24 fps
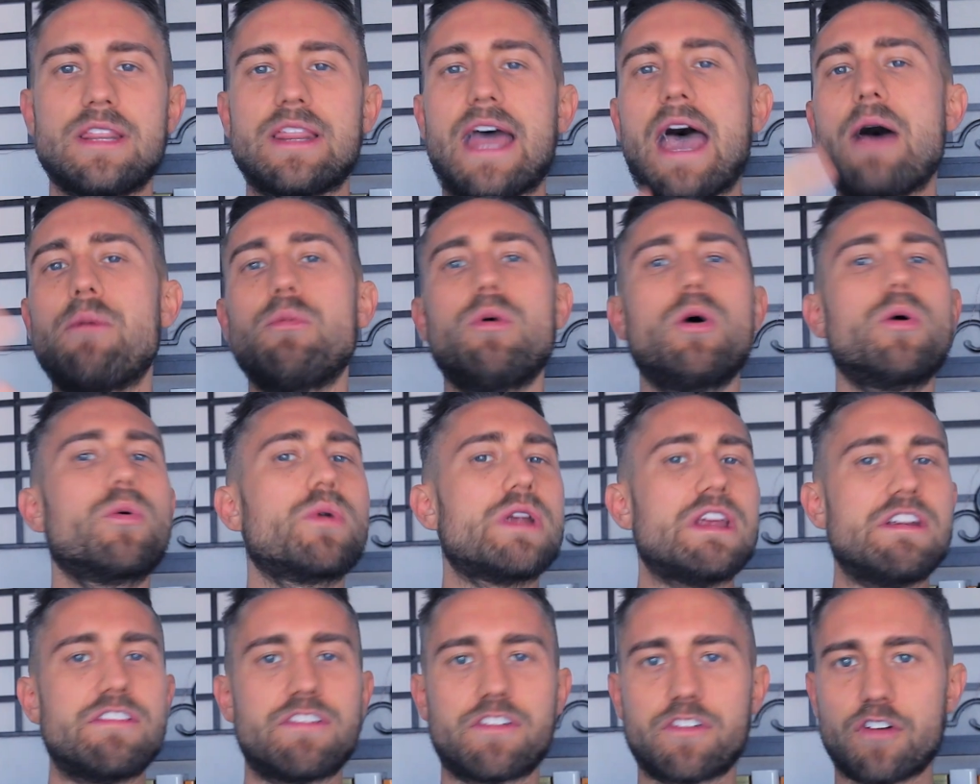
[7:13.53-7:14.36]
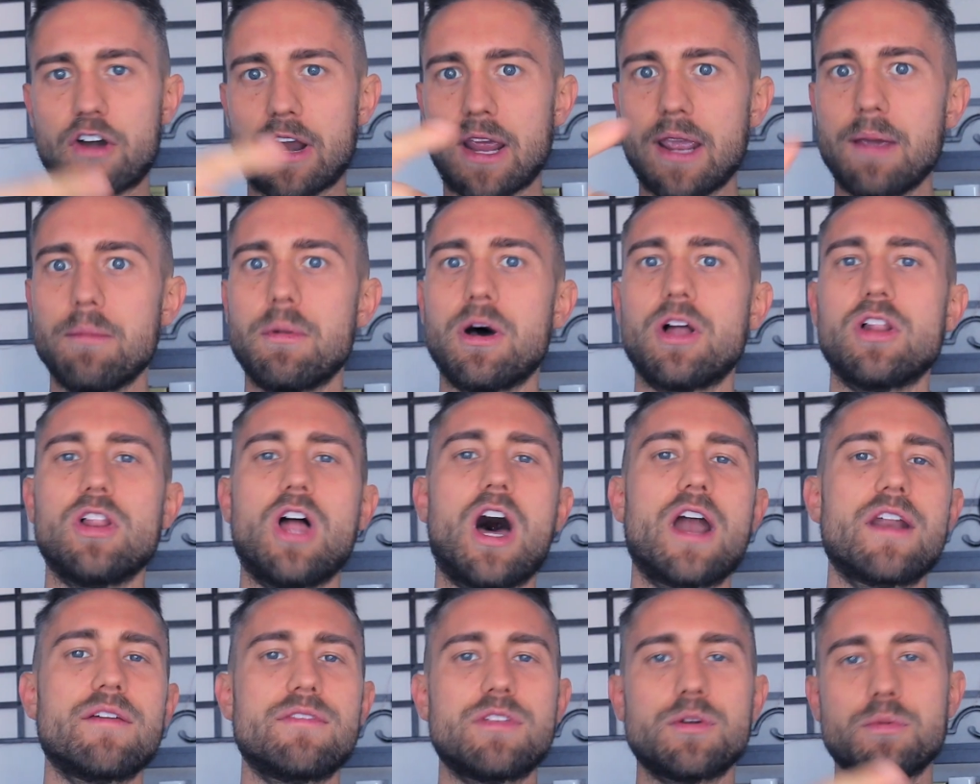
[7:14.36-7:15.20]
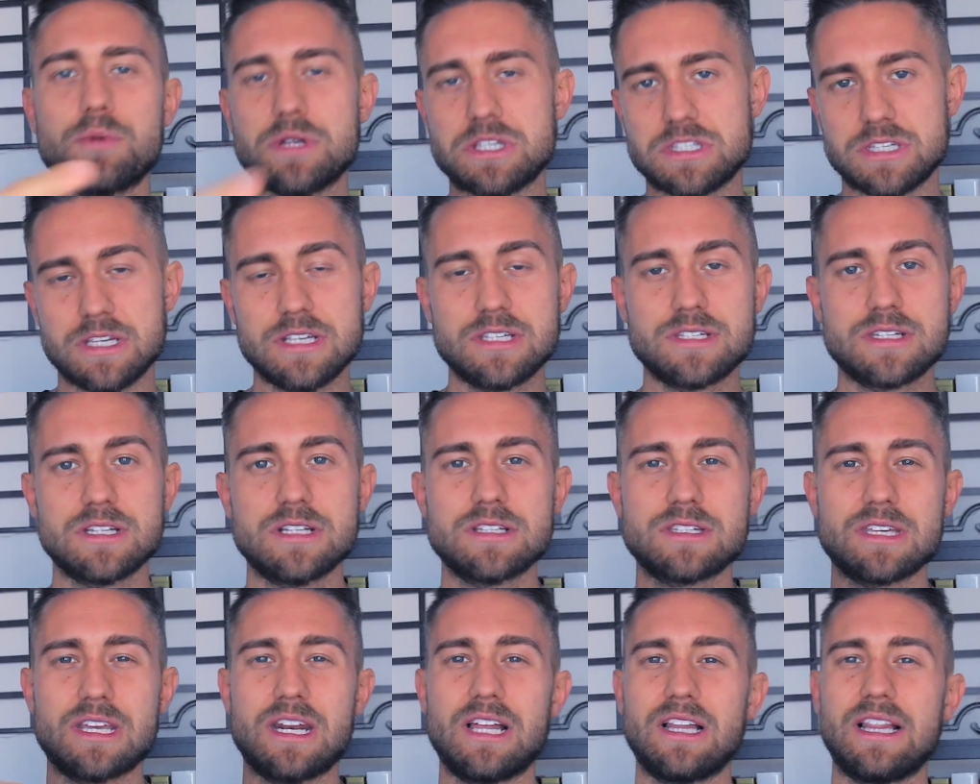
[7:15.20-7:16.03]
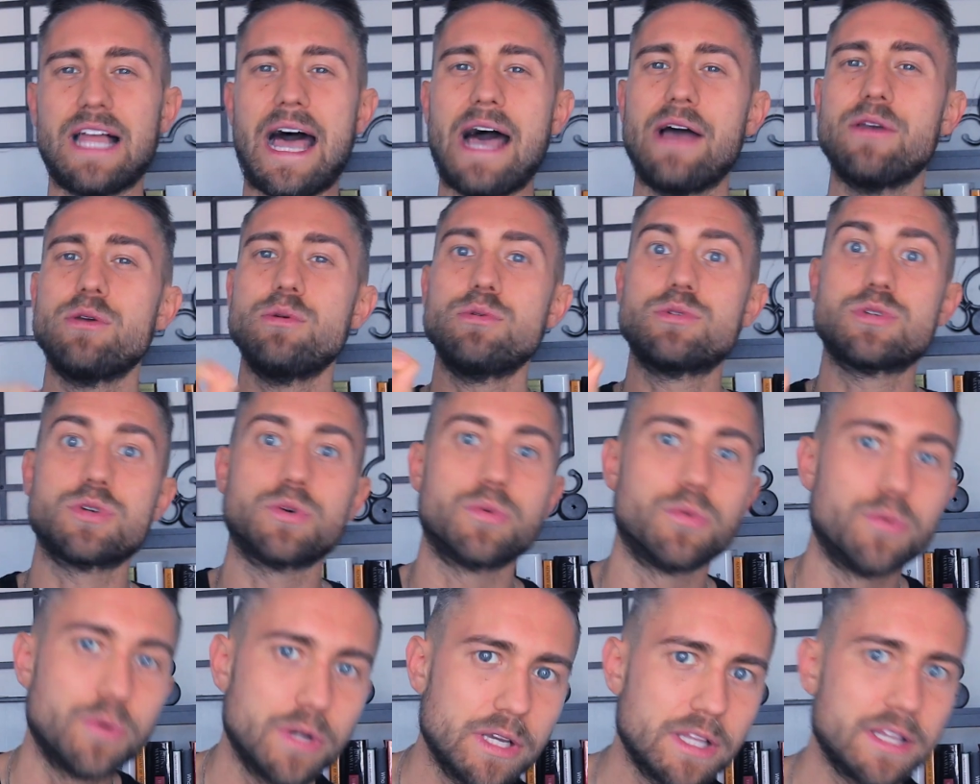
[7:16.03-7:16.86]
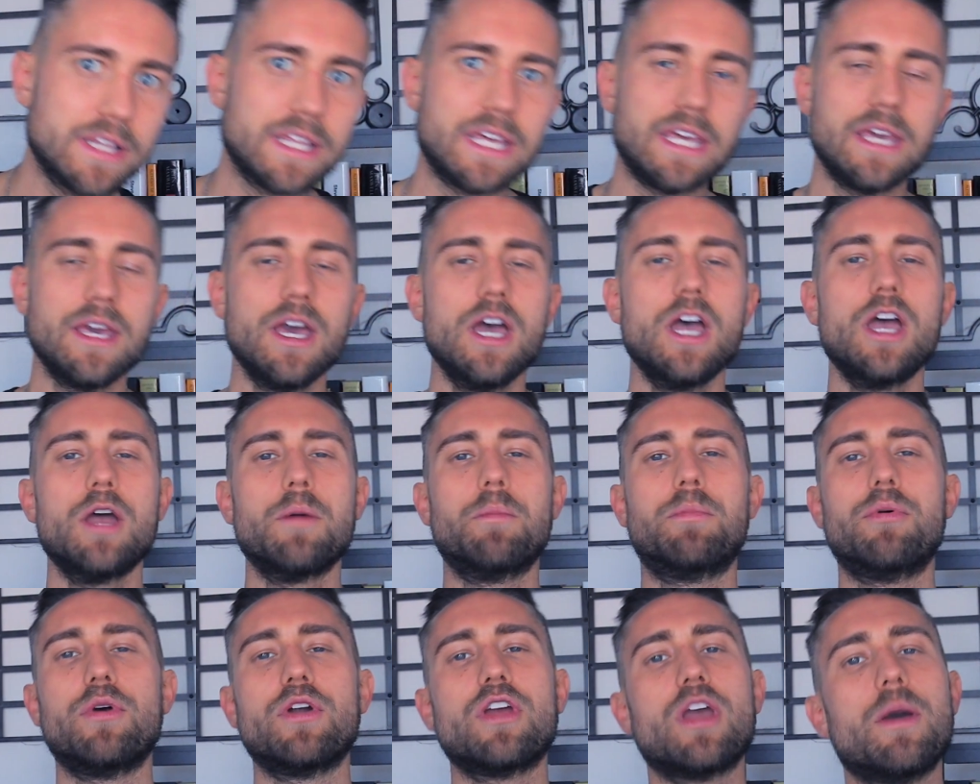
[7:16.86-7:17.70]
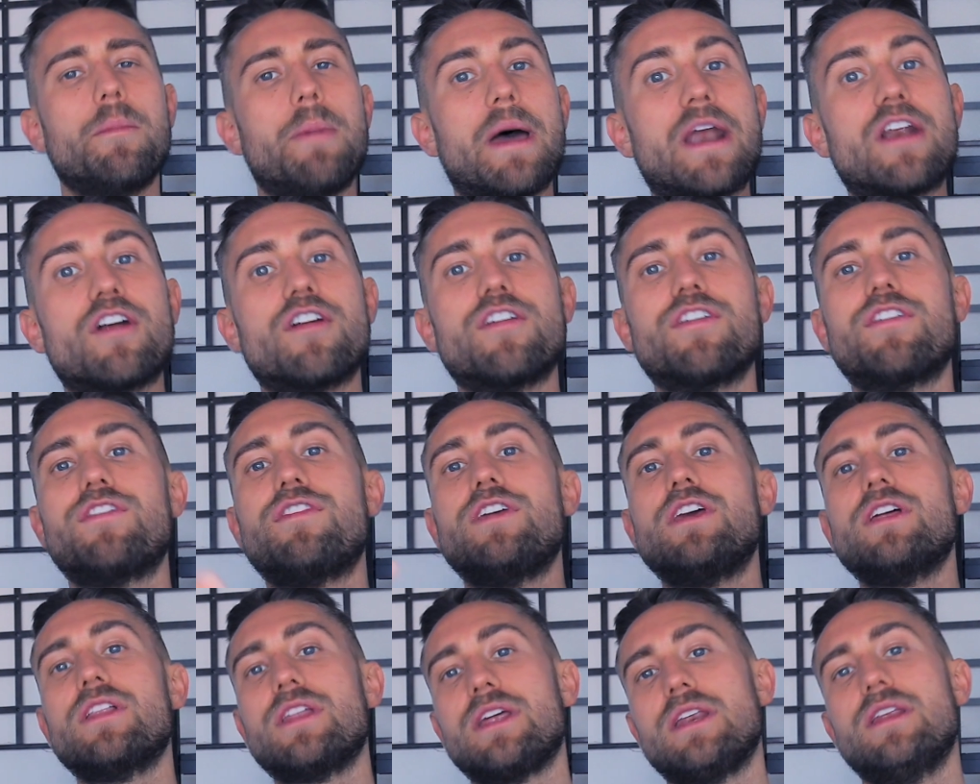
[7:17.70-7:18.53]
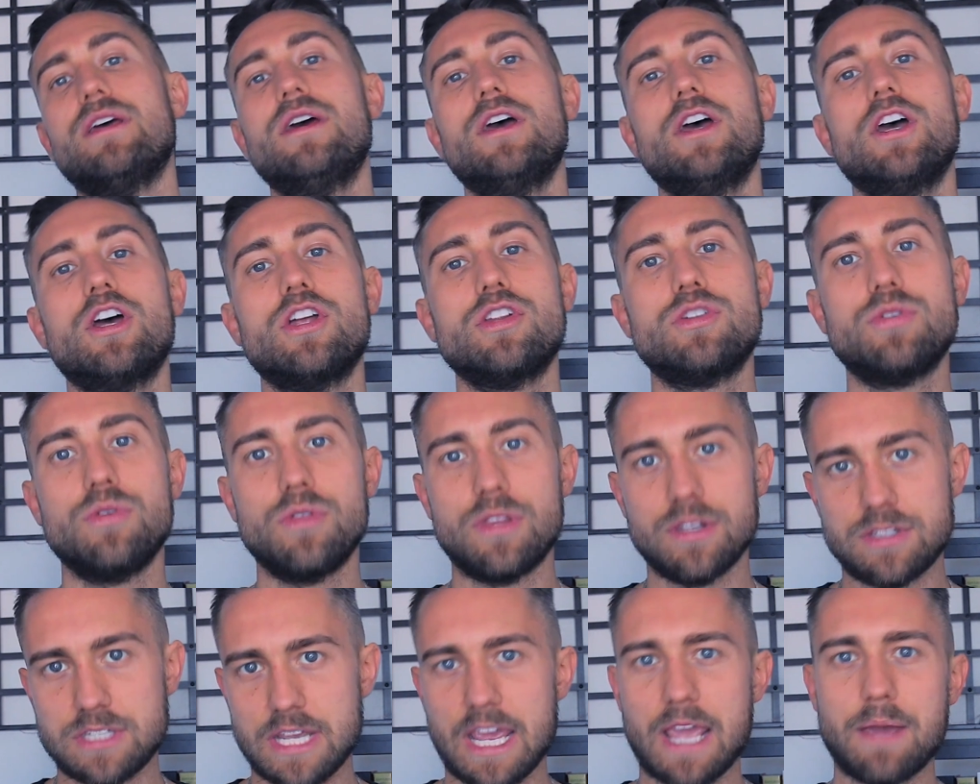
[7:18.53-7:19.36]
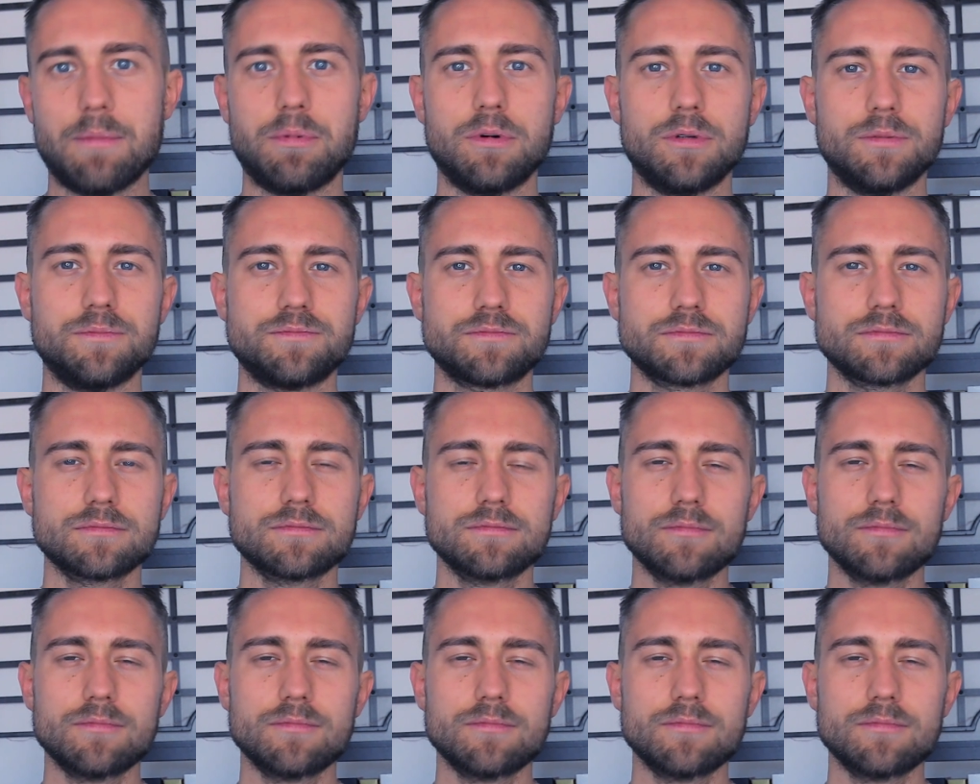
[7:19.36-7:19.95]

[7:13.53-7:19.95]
That will reframe a lot of the resistance and allow you to really bring a better feeling to the table.